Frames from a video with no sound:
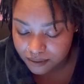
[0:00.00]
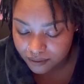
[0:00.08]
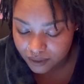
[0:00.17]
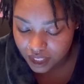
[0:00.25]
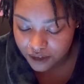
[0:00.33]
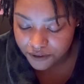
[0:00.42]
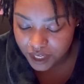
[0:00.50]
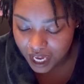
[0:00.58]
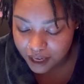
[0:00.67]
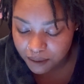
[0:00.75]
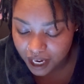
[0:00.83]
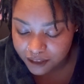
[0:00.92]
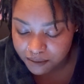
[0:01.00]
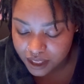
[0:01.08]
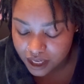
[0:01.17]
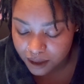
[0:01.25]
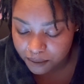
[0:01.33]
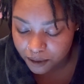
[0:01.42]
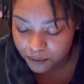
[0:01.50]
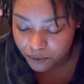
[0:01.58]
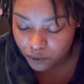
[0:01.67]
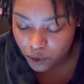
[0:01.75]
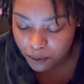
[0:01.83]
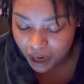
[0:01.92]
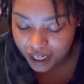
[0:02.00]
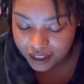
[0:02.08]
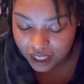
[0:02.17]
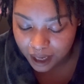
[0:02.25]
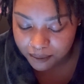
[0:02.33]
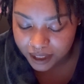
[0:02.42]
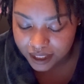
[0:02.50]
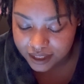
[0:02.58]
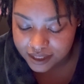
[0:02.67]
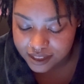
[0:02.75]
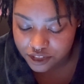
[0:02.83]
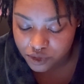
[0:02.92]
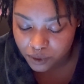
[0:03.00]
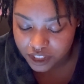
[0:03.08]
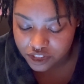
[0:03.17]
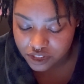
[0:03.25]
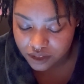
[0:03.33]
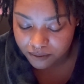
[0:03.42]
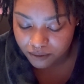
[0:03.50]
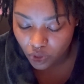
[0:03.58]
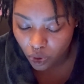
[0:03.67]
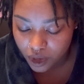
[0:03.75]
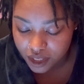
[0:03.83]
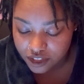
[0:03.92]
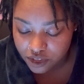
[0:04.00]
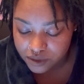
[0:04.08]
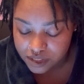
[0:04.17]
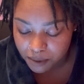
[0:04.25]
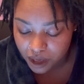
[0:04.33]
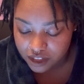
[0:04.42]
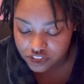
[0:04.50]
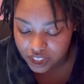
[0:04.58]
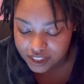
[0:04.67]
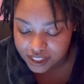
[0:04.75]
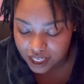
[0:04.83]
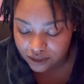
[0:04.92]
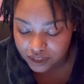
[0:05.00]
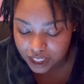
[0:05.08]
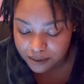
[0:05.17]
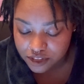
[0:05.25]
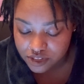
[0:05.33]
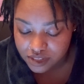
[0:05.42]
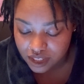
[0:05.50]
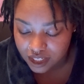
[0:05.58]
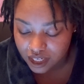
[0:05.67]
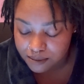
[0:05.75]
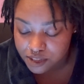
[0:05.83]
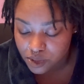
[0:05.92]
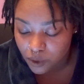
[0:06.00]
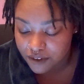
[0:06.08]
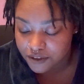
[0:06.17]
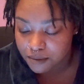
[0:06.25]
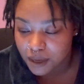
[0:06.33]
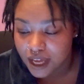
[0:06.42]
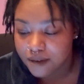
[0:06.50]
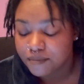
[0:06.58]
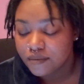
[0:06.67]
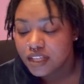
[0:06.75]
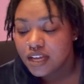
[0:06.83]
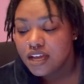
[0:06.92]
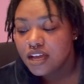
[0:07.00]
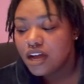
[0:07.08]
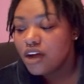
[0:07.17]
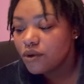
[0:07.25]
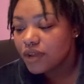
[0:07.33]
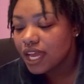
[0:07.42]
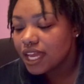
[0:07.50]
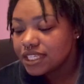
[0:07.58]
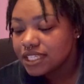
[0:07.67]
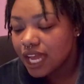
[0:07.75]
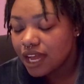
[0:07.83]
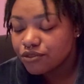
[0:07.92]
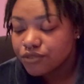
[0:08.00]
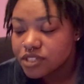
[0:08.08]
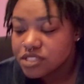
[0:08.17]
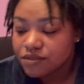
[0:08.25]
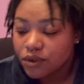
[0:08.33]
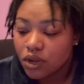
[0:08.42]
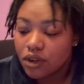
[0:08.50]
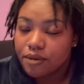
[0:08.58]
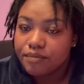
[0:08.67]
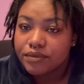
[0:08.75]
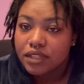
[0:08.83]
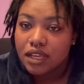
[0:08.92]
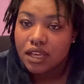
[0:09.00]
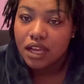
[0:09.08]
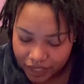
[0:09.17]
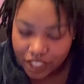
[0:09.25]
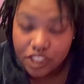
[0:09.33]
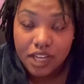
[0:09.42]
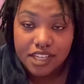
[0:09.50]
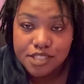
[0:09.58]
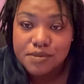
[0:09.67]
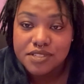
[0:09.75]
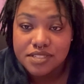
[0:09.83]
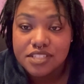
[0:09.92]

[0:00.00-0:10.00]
If he had backed me up, we might not be in this situation. All he can do is apologize now. Damage is done. I'm so effing mad. Okay, yeah, first of all, your husband should